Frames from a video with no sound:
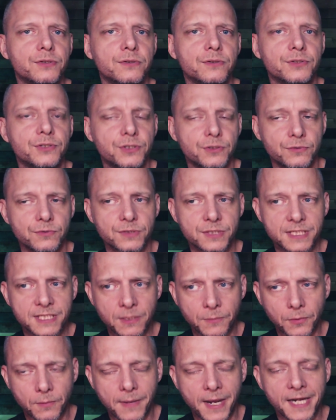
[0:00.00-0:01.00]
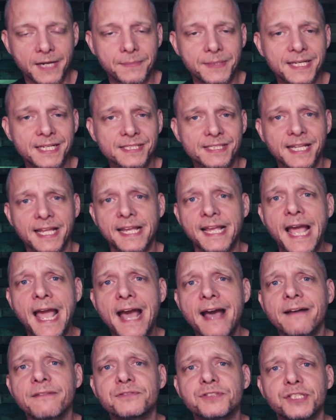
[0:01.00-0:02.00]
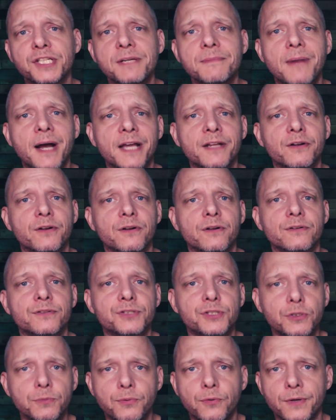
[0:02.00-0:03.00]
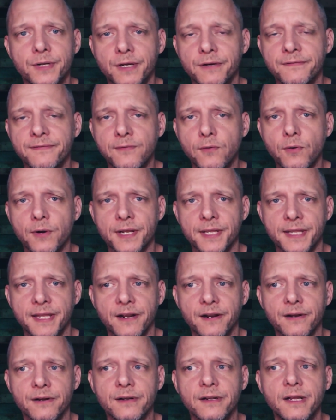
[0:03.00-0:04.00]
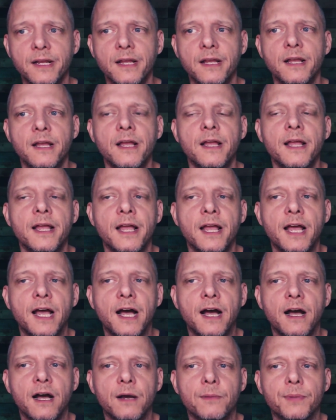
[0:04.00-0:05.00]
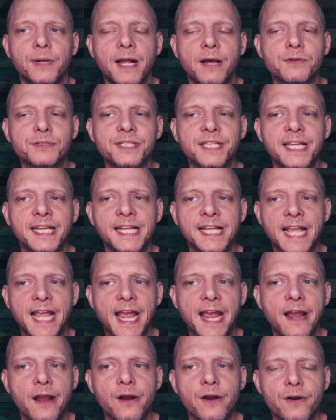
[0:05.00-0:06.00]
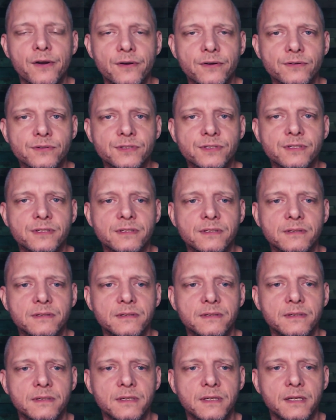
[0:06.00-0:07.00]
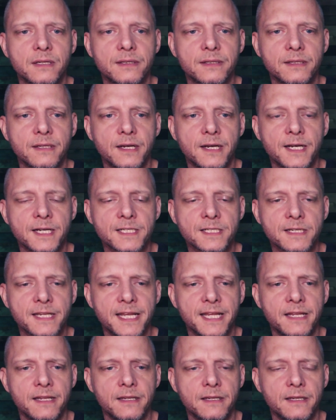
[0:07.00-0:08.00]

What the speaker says: do simple mining because they have GMiner 2.04 in there, but I was getting errors in